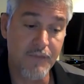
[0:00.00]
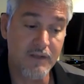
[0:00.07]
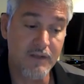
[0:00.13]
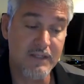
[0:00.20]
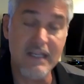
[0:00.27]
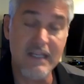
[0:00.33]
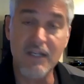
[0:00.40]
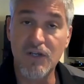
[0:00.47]

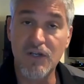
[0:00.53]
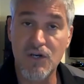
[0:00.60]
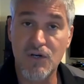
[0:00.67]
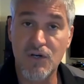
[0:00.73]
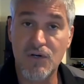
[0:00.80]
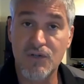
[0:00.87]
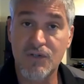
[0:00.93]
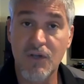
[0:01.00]
teen
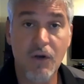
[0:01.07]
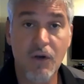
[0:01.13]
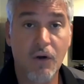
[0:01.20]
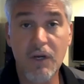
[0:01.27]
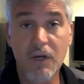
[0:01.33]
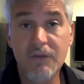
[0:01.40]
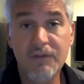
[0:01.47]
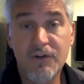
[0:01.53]
years, or
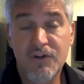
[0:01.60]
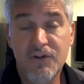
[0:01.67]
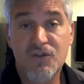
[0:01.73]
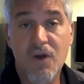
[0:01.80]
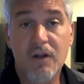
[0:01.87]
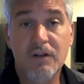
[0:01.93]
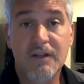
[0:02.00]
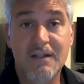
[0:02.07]
even are
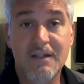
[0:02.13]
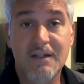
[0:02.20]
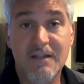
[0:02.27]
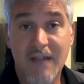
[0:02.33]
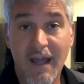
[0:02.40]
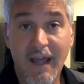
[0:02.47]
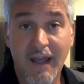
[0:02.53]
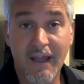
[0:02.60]
struggling
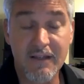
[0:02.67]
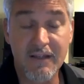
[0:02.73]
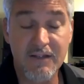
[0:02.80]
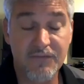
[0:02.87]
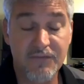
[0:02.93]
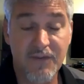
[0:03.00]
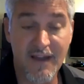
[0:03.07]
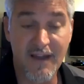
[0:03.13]
today to
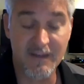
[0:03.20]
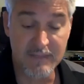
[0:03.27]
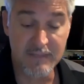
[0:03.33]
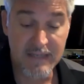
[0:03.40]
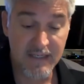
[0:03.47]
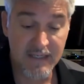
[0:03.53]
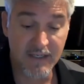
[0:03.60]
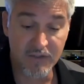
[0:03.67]
find
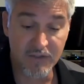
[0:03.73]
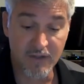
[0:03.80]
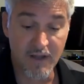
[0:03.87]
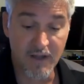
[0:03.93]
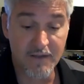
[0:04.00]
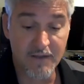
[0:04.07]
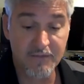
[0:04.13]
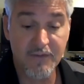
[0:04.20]
meaning in your
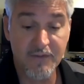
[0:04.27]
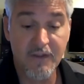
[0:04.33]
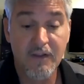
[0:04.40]
life,